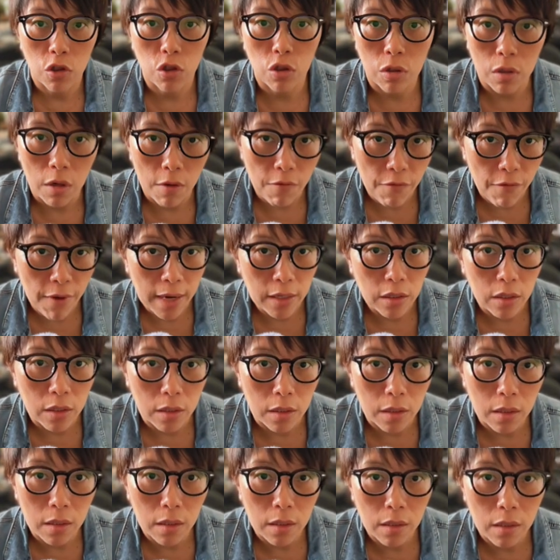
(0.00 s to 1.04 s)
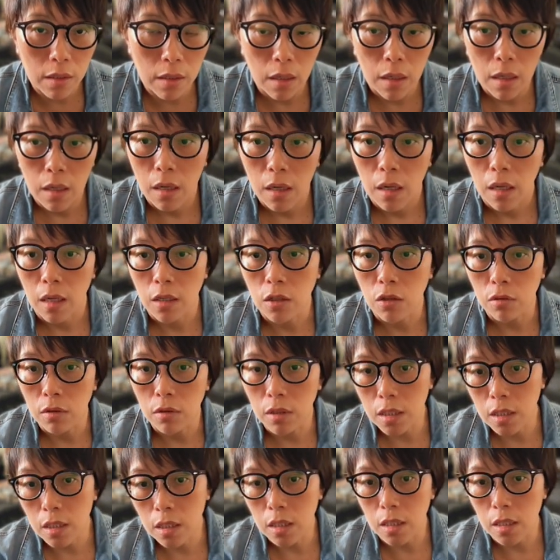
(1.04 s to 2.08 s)
investors. Okay, so
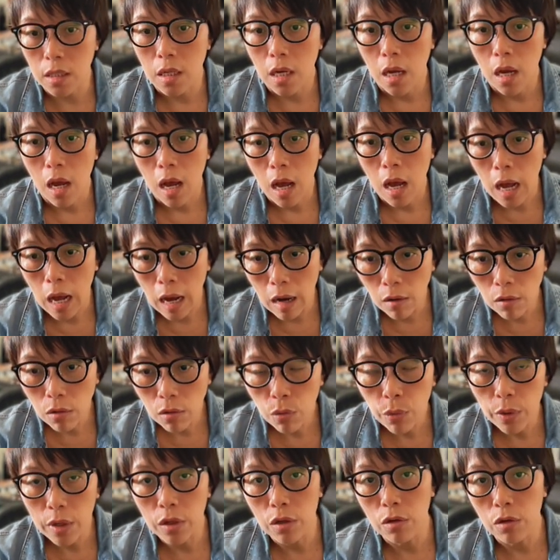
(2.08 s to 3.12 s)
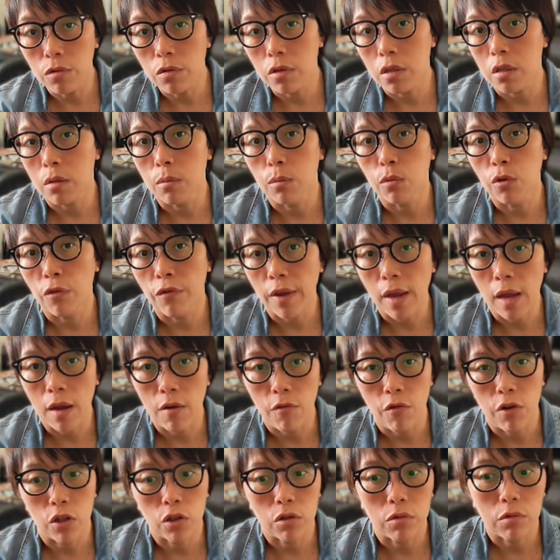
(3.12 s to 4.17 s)
this is how we use the moving
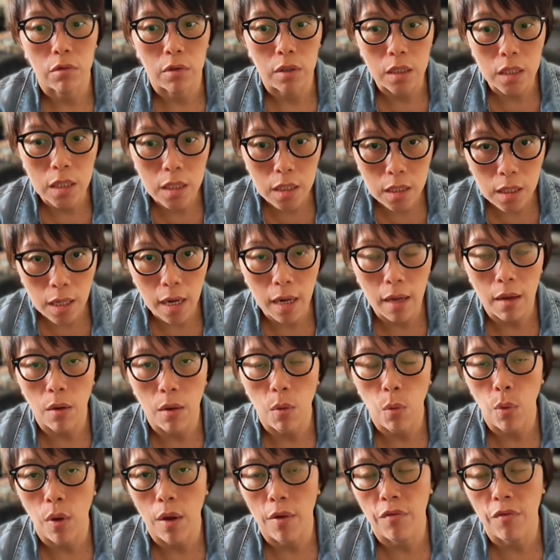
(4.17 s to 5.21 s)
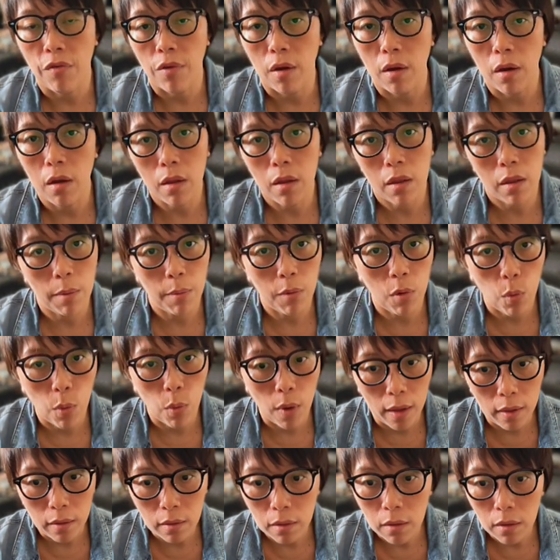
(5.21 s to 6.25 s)
average to decide whether, number
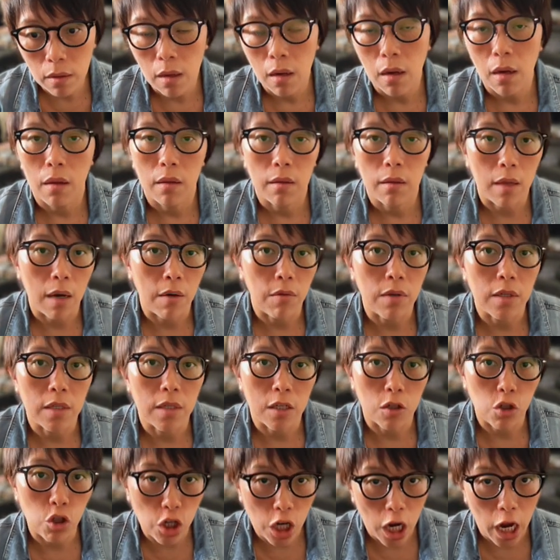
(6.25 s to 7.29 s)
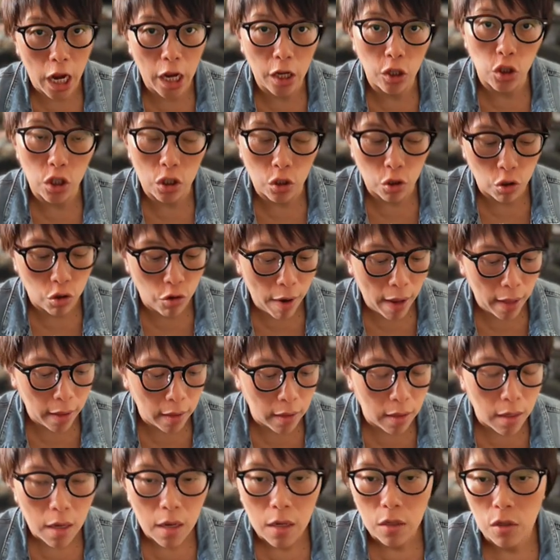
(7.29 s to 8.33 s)
one, there is a change in trend.
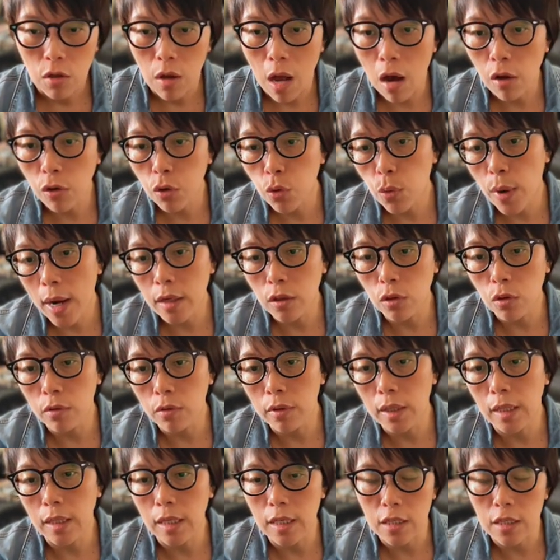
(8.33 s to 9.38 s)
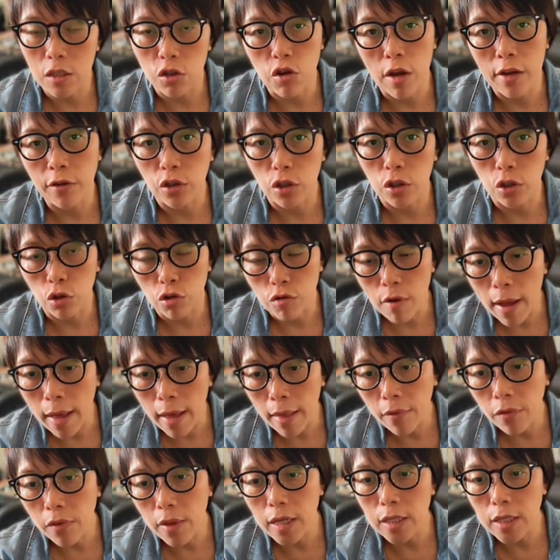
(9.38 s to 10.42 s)
So how do I know that there's a change in
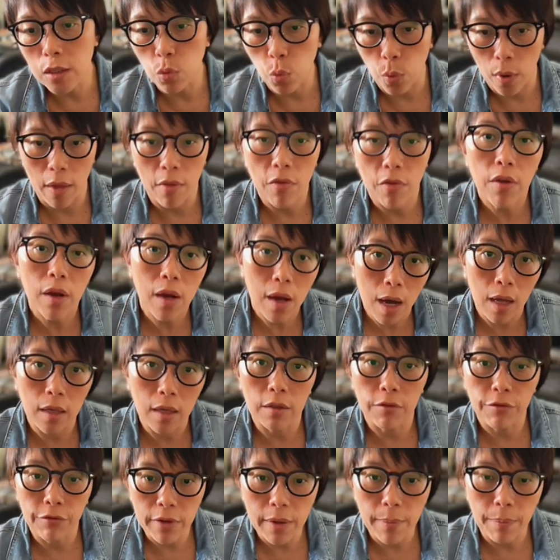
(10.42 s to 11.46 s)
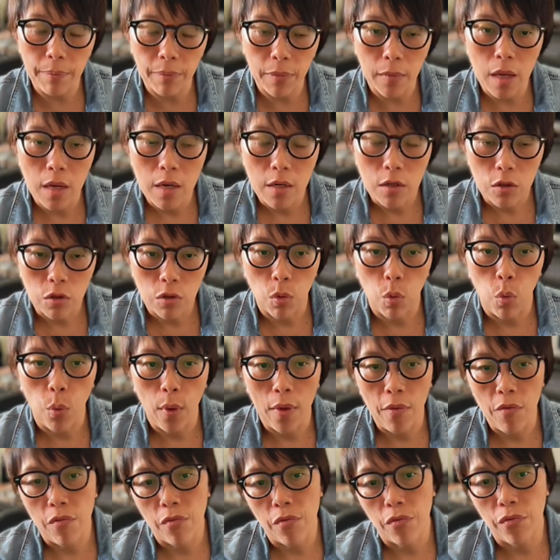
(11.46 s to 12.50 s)
trend? Is when the color flip. So
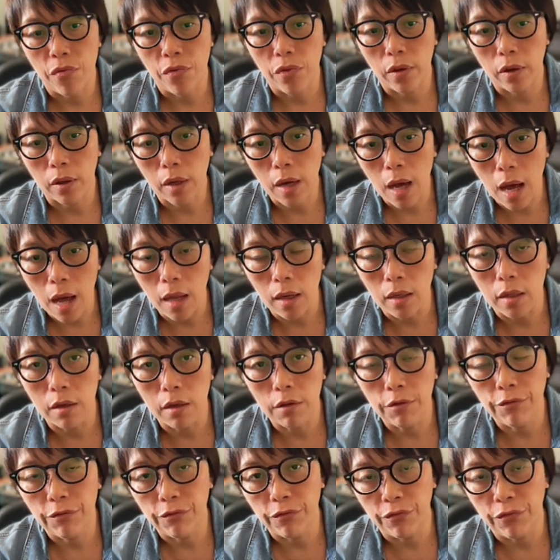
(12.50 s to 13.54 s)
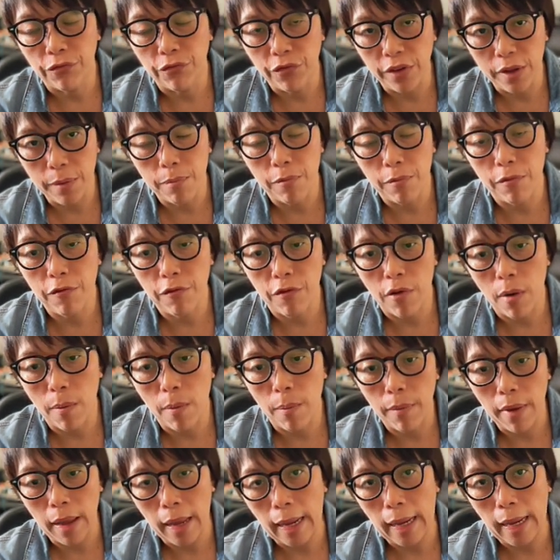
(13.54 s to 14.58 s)
when the color flip
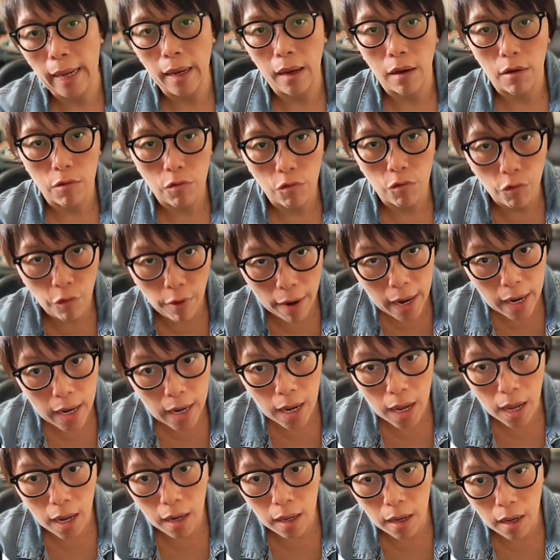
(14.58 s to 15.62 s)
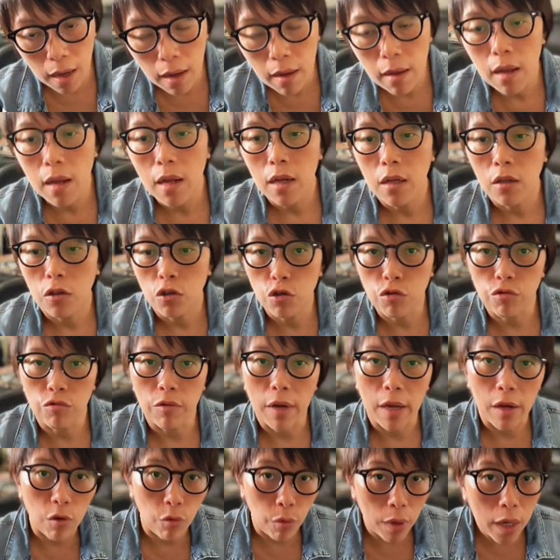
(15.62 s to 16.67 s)
from a red color to
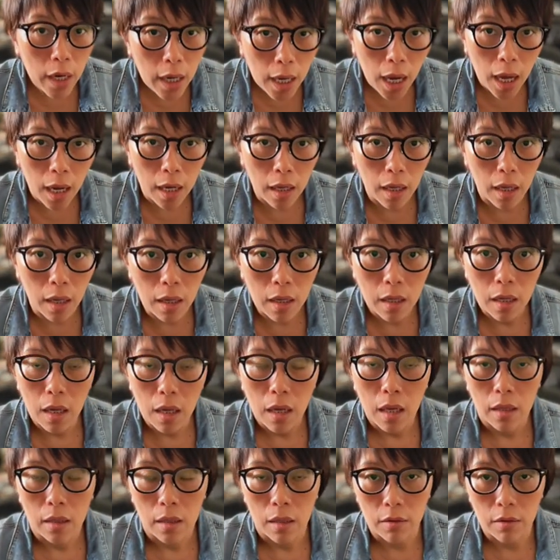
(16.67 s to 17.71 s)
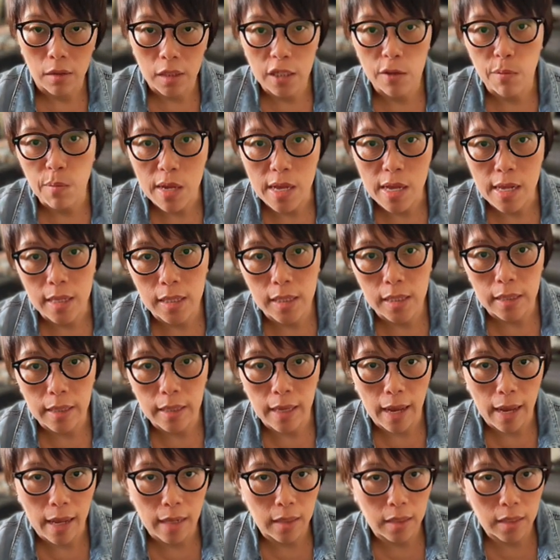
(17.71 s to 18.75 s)
a green color, now this means
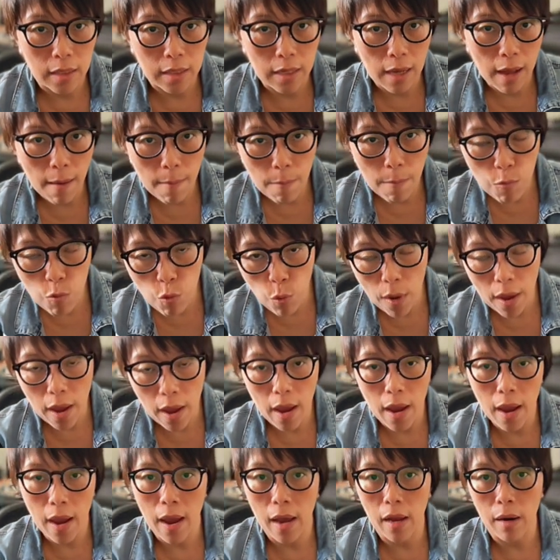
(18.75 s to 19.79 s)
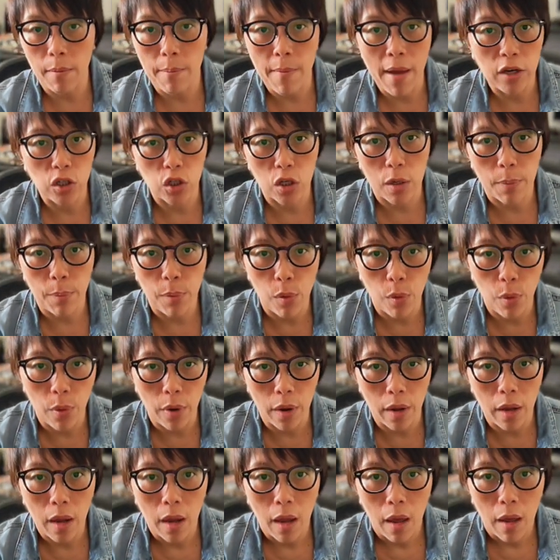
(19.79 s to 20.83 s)
that somewhere at a magical
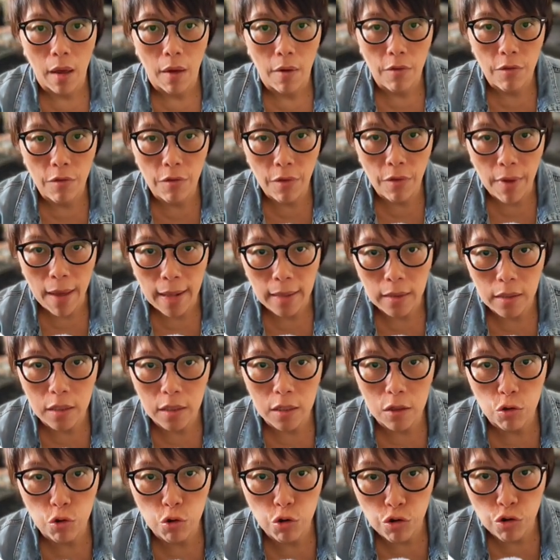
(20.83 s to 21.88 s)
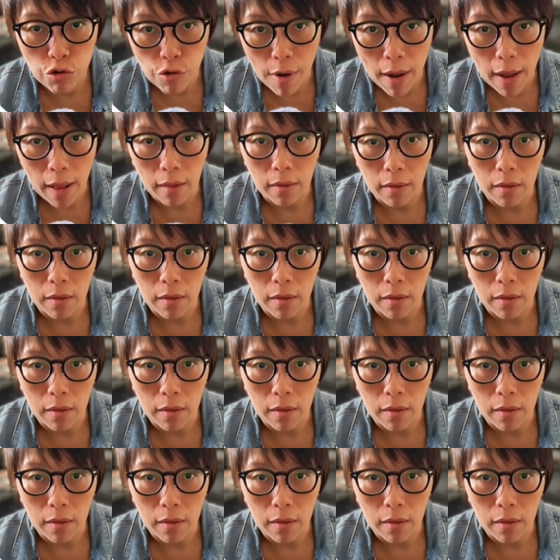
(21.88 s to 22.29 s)
point, that trend,